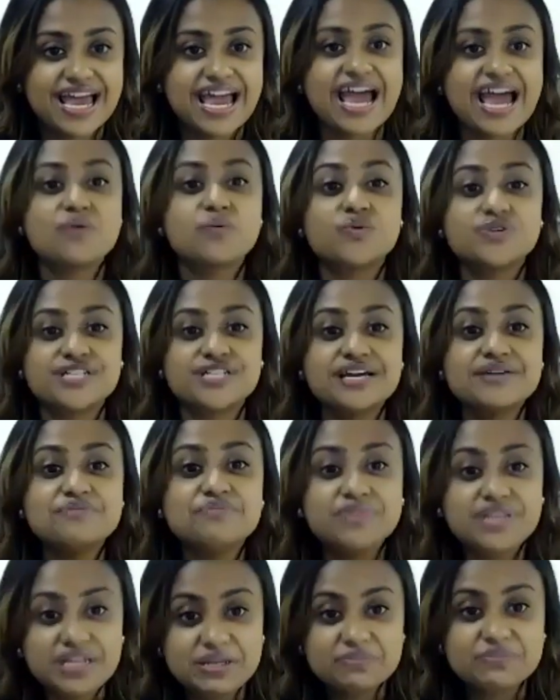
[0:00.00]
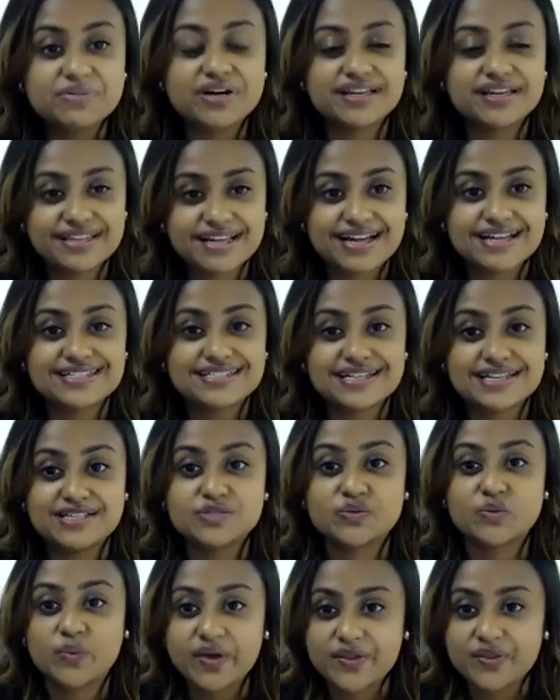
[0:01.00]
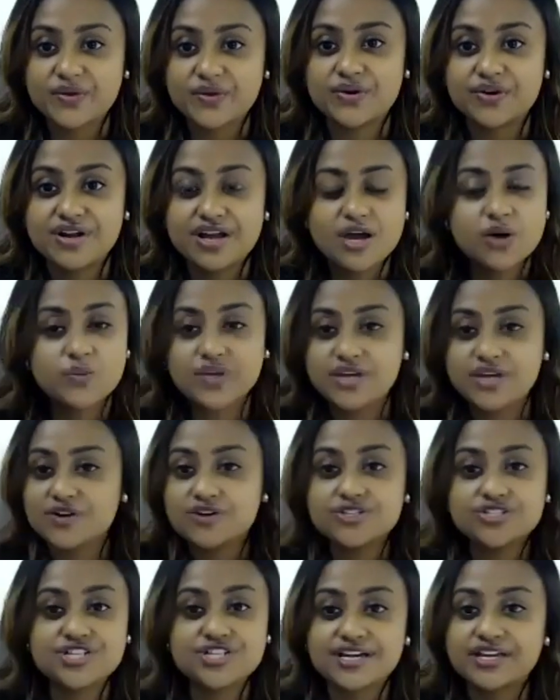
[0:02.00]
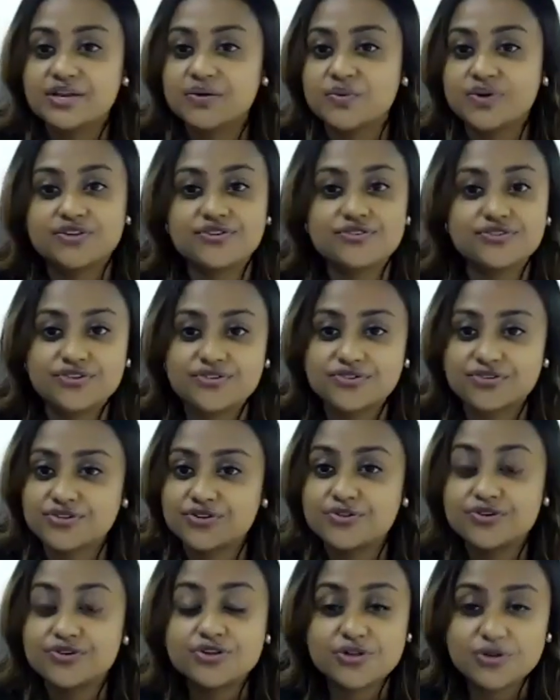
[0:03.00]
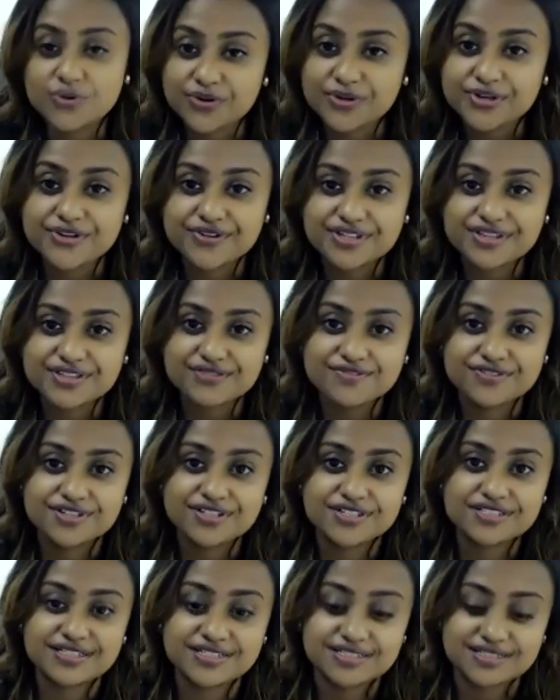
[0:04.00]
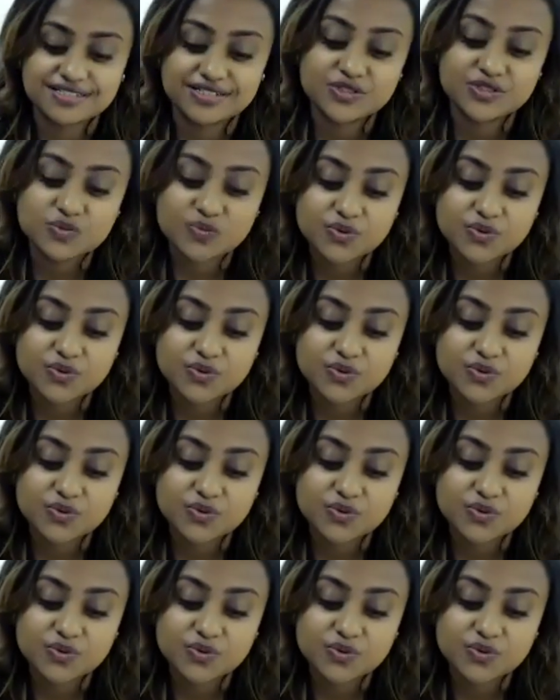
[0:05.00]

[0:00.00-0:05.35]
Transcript: And what I mean by that is, whether we are not checking whether you're a good lawyer in the first instance.